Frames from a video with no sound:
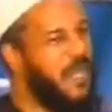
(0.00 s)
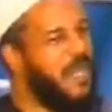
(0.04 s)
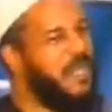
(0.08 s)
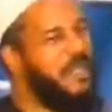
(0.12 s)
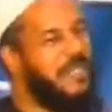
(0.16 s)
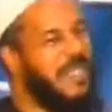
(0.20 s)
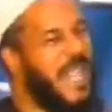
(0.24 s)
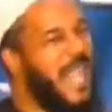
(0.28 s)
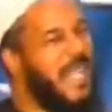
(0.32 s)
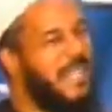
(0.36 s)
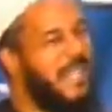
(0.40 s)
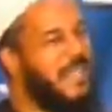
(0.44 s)
it
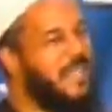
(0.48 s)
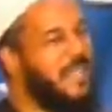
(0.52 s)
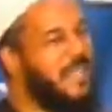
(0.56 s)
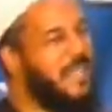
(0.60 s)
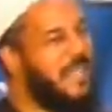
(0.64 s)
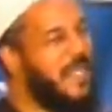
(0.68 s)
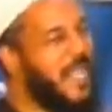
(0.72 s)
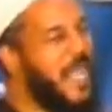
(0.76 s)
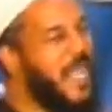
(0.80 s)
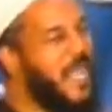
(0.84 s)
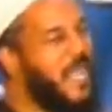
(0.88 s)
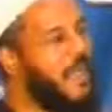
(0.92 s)
is not the
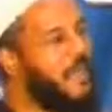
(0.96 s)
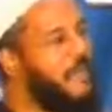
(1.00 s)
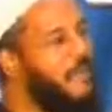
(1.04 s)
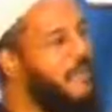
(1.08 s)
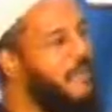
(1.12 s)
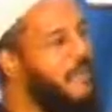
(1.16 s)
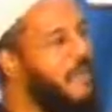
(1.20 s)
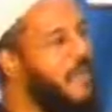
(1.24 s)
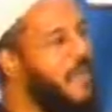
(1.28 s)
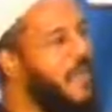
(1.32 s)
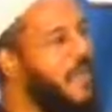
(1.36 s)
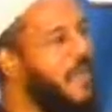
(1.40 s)

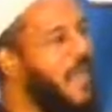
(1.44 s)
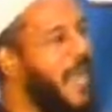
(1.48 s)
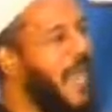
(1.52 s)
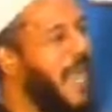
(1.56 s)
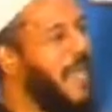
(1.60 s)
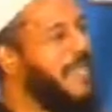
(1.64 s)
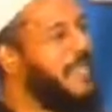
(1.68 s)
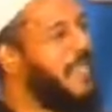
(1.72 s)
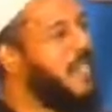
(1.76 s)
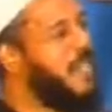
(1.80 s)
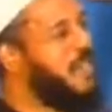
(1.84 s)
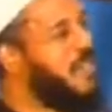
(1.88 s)
same
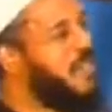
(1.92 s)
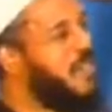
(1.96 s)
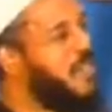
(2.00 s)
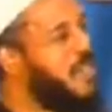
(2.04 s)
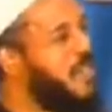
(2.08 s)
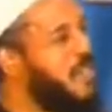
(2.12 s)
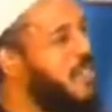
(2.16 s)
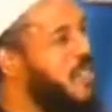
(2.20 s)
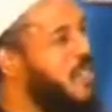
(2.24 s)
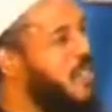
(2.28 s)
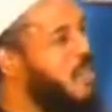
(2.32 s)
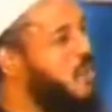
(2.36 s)
as a
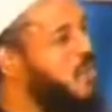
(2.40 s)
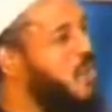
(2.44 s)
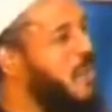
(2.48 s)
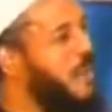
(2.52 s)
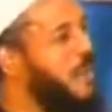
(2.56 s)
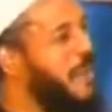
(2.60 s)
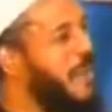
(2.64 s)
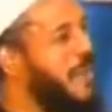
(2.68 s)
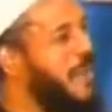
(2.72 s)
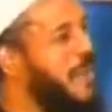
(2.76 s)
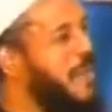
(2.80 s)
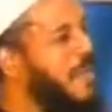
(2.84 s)
Christian
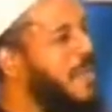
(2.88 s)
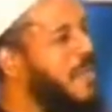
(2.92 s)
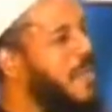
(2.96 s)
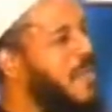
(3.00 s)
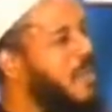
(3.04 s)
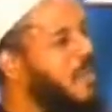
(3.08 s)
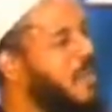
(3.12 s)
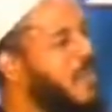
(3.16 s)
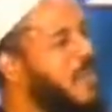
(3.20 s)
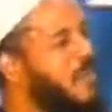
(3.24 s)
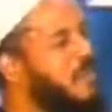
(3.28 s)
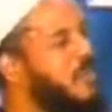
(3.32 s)
woman
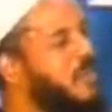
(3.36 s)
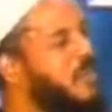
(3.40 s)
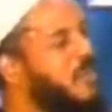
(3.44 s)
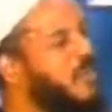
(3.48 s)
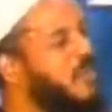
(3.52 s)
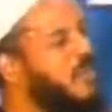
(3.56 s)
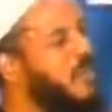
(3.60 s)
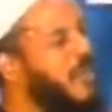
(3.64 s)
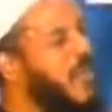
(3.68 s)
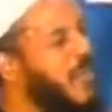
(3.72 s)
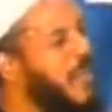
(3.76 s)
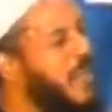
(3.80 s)

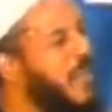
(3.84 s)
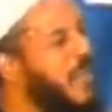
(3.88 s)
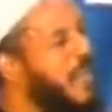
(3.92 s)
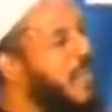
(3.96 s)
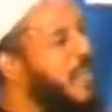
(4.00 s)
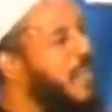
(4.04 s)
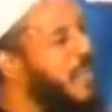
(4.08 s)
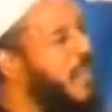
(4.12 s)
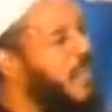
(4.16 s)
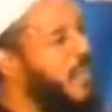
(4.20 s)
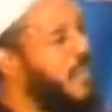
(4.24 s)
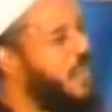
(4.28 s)

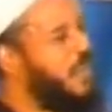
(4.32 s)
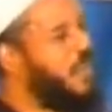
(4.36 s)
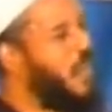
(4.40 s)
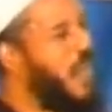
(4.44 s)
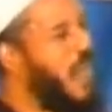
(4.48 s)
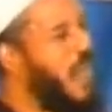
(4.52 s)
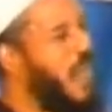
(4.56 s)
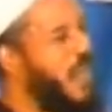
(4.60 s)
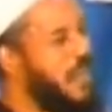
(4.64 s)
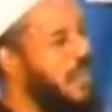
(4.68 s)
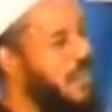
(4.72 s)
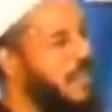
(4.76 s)
removing her
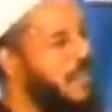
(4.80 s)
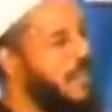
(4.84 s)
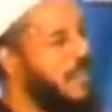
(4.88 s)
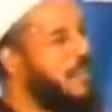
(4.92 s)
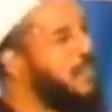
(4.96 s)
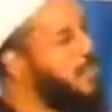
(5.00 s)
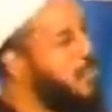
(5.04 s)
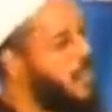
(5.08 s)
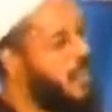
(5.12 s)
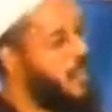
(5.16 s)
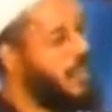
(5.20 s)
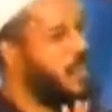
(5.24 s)

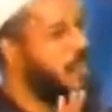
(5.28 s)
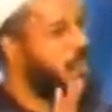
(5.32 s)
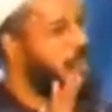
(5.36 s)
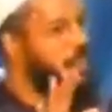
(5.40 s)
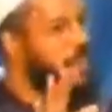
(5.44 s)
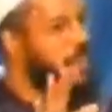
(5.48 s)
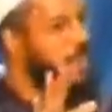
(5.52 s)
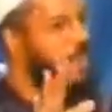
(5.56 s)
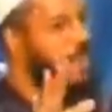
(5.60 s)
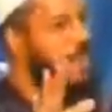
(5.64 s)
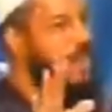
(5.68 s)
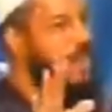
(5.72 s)
cross. No.